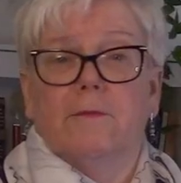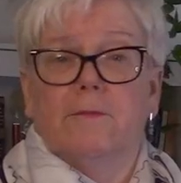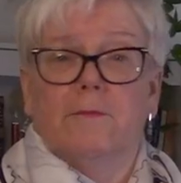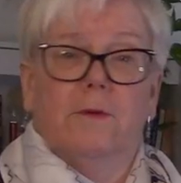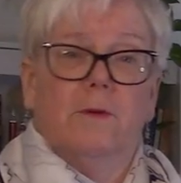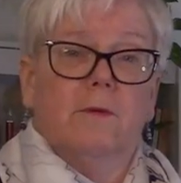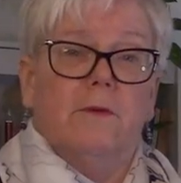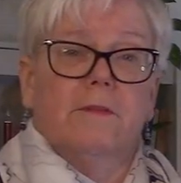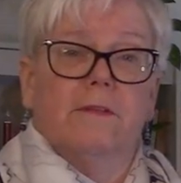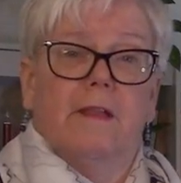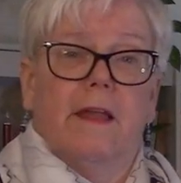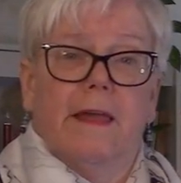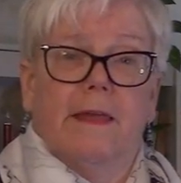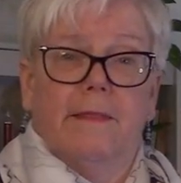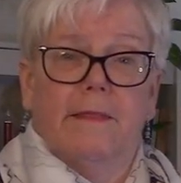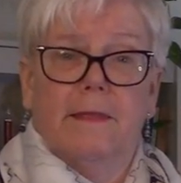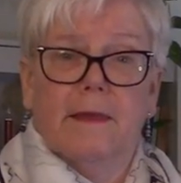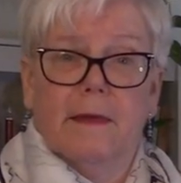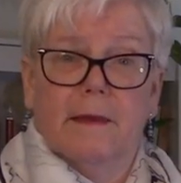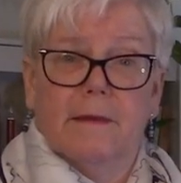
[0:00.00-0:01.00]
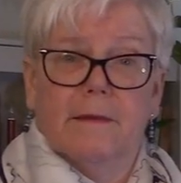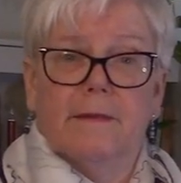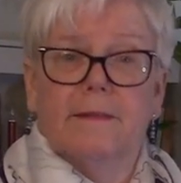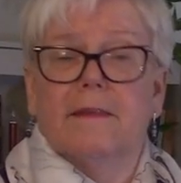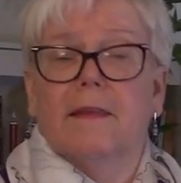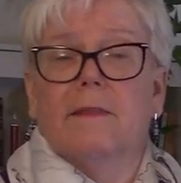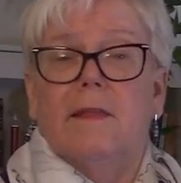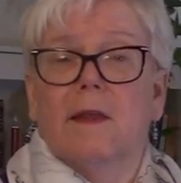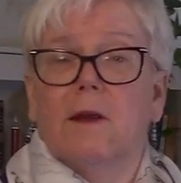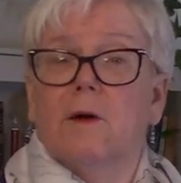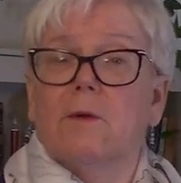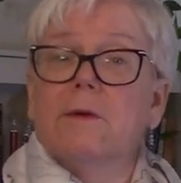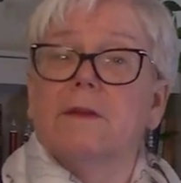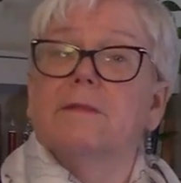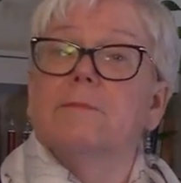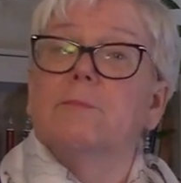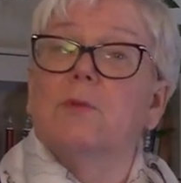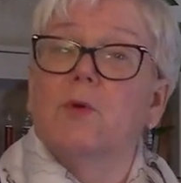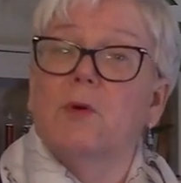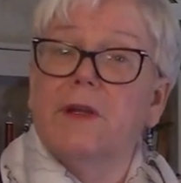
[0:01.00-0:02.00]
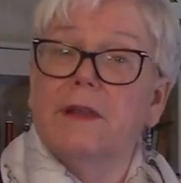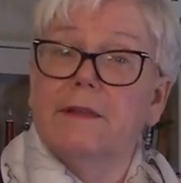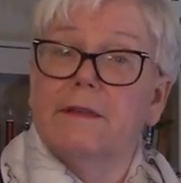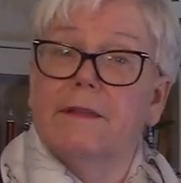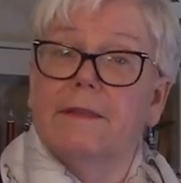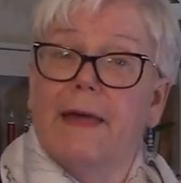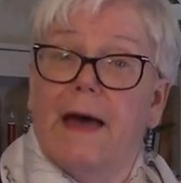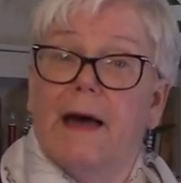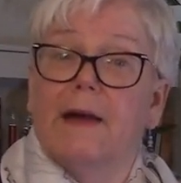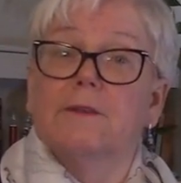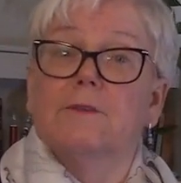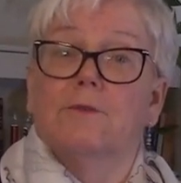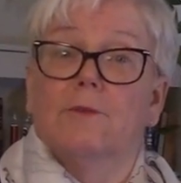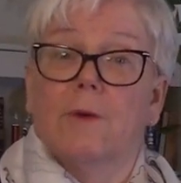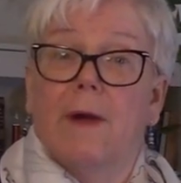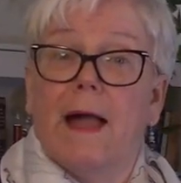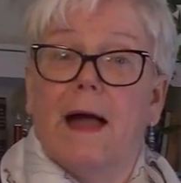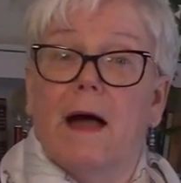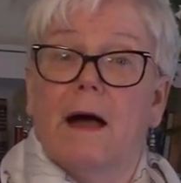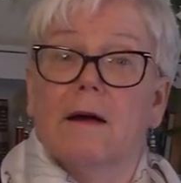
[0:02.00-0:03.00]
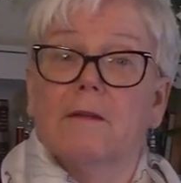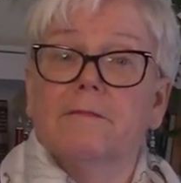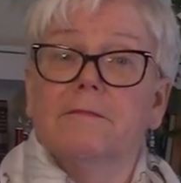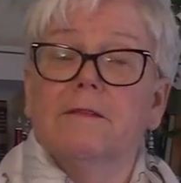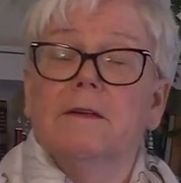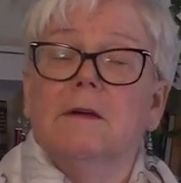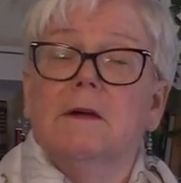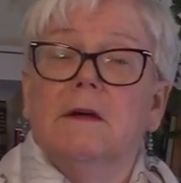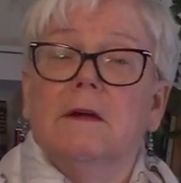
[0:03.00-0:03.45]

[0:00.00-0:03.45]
fuels like this, and they'd always point to that graph,